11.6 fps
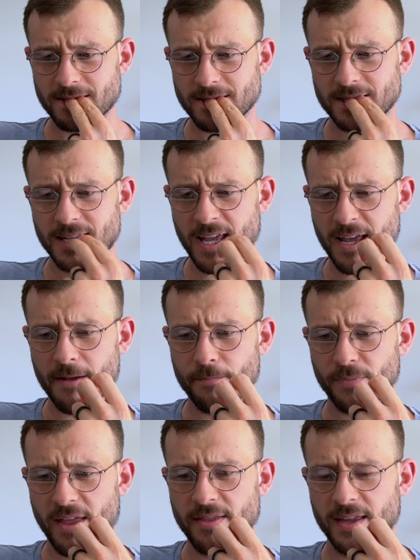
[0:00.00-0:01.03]
yeah,
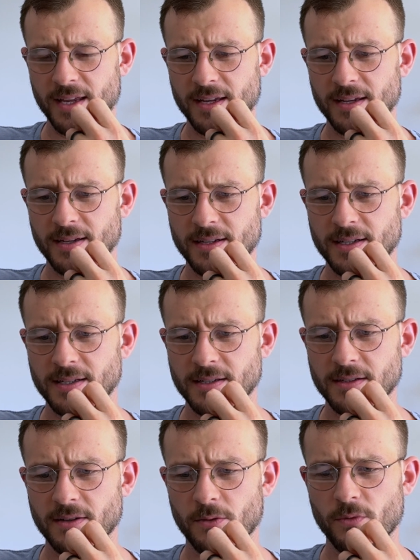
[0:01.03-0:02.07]
I think
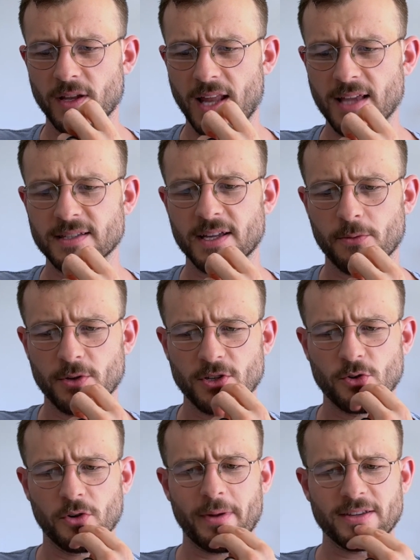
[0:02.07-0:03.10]
the last thing I wanted to
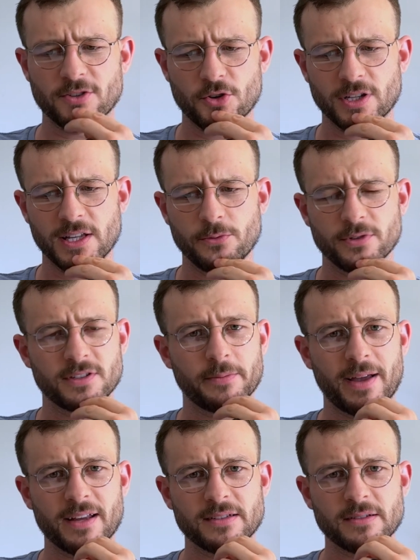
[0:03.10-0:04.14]
talk about socially was
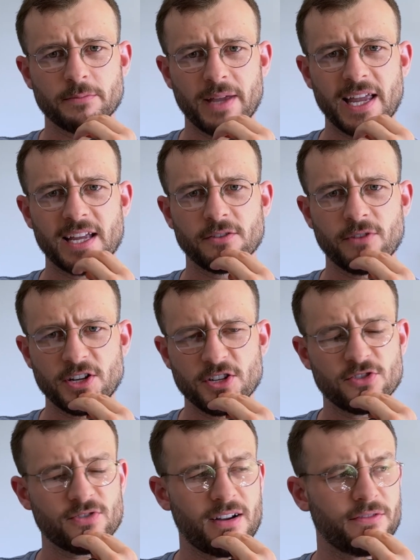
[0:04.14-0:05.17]
about being a
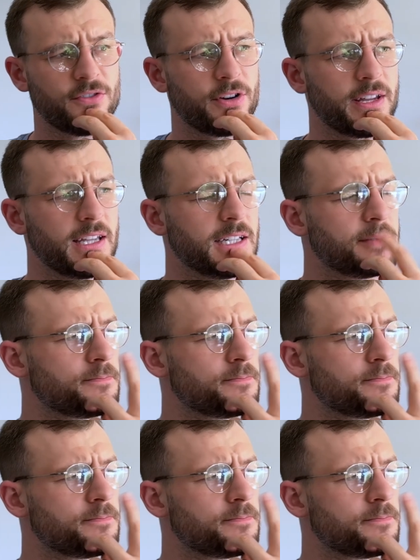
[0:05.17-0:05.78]
registrar for a year.